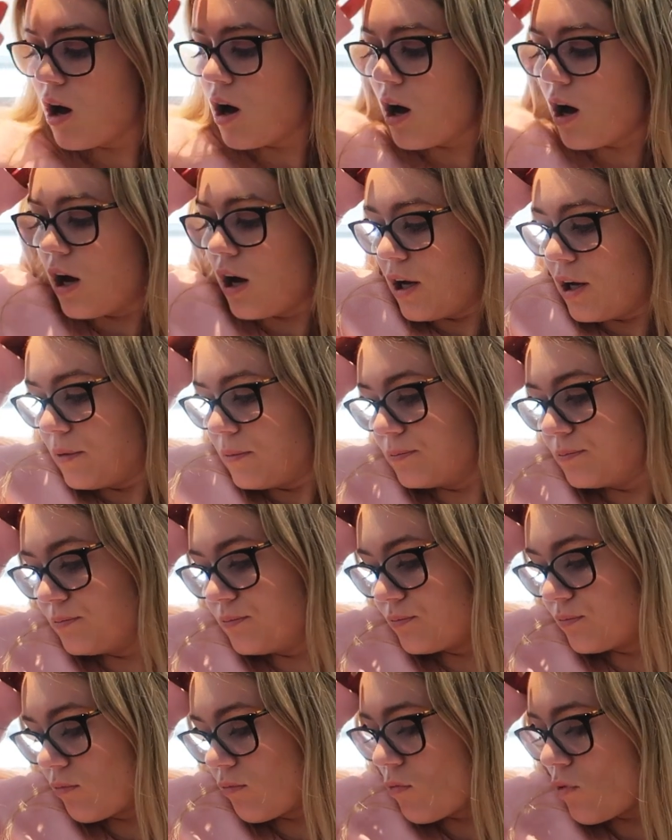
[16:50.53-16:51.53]

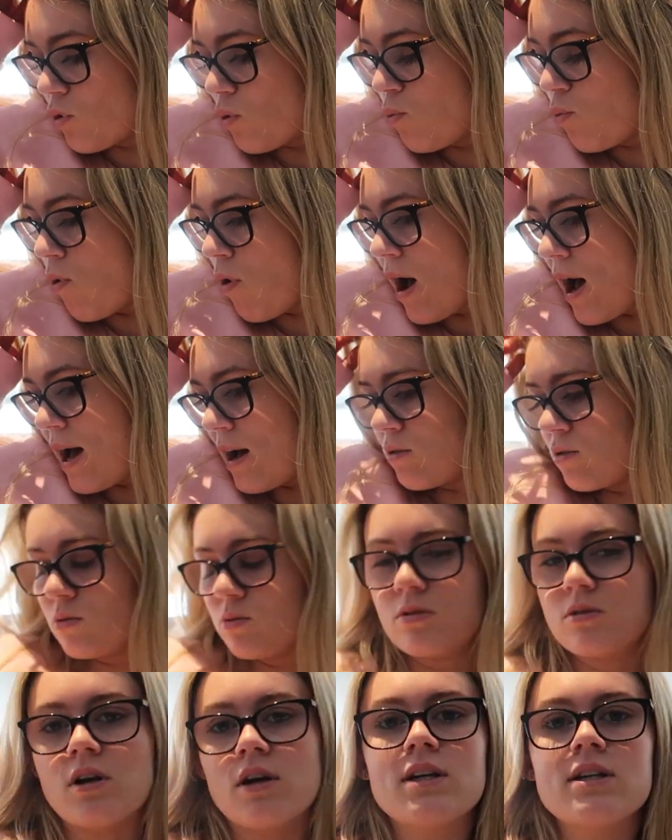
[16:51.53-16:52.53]
What
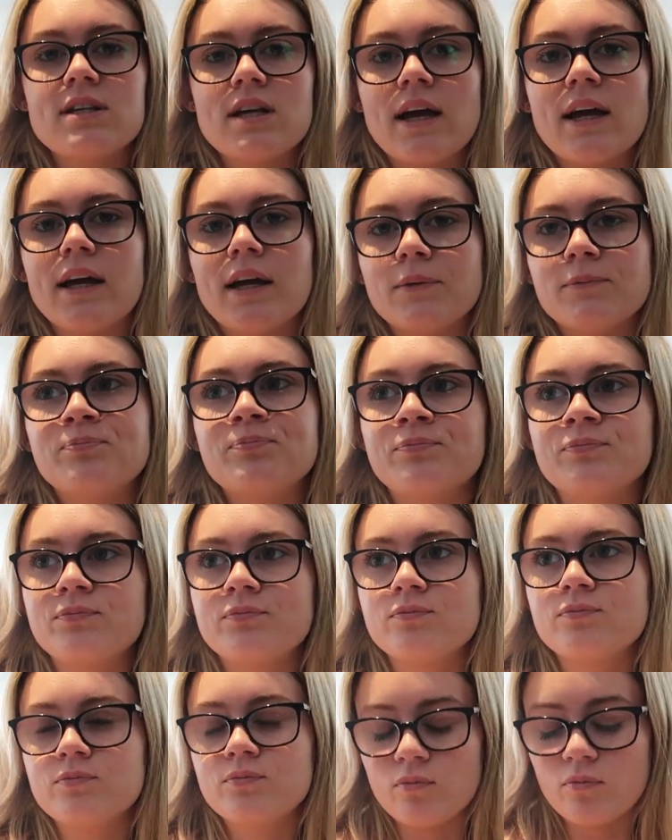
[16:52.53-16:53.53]
else was I saying?
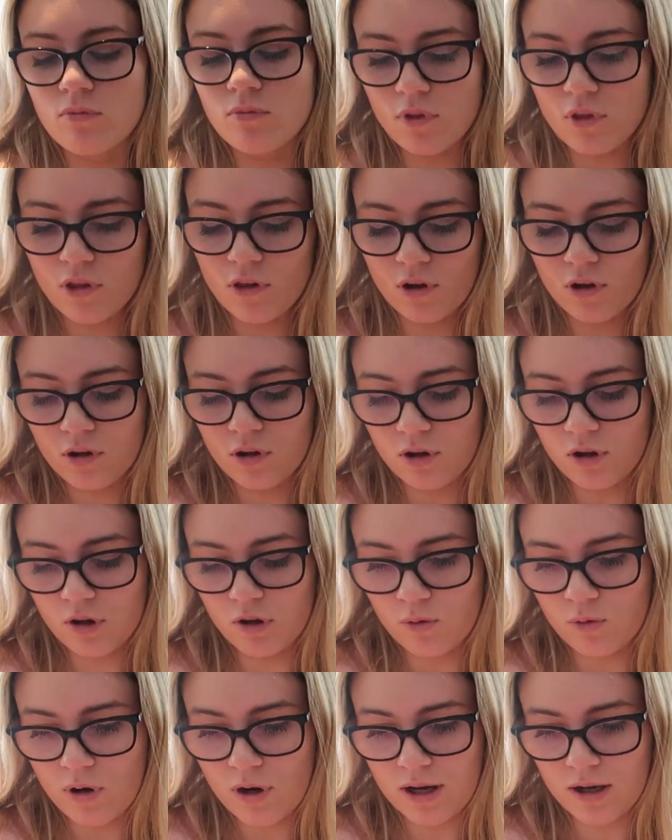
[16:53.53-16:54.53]

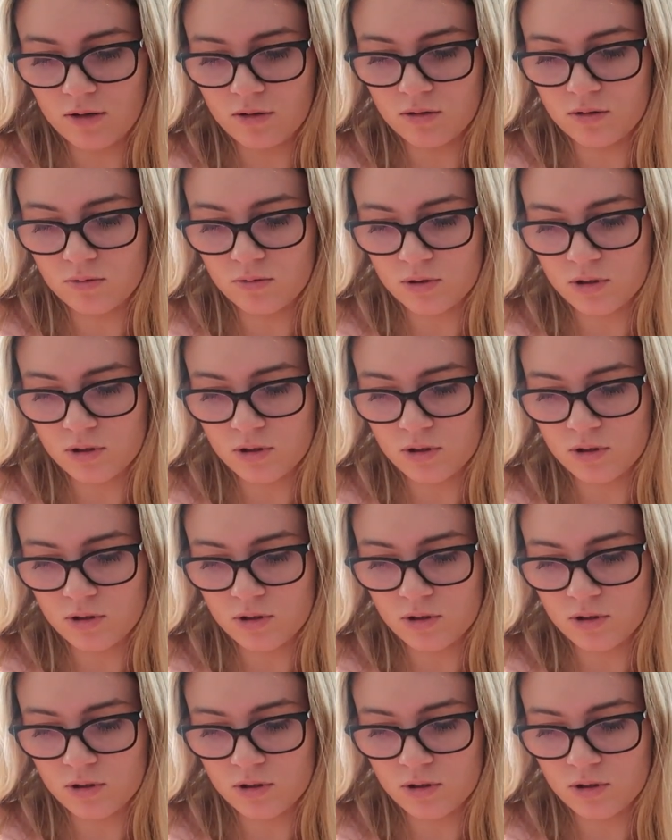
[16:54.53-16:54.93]
What else?